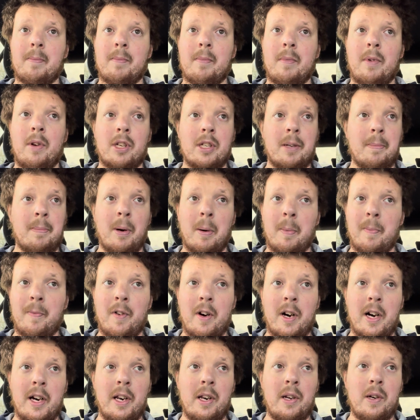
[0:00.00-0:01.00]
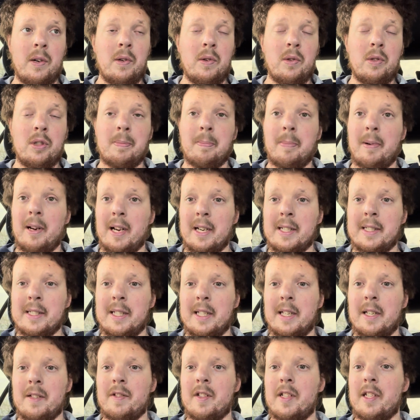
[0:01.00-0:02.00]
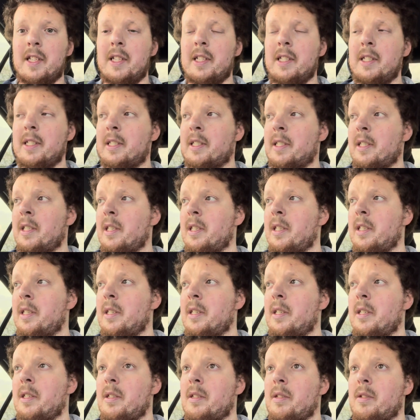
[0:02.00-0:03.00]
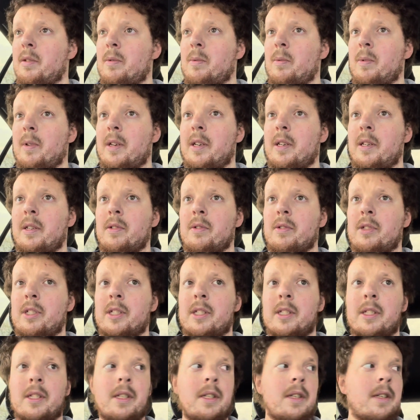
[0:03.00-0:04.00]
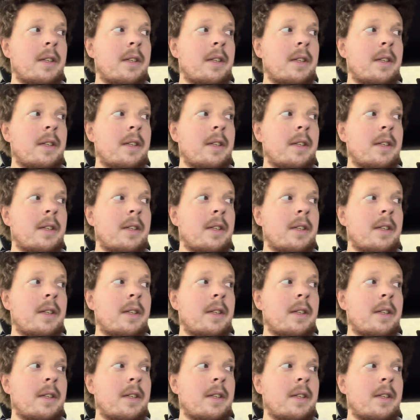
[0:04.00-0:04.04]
lots of pop vinyls. Black Series. What else?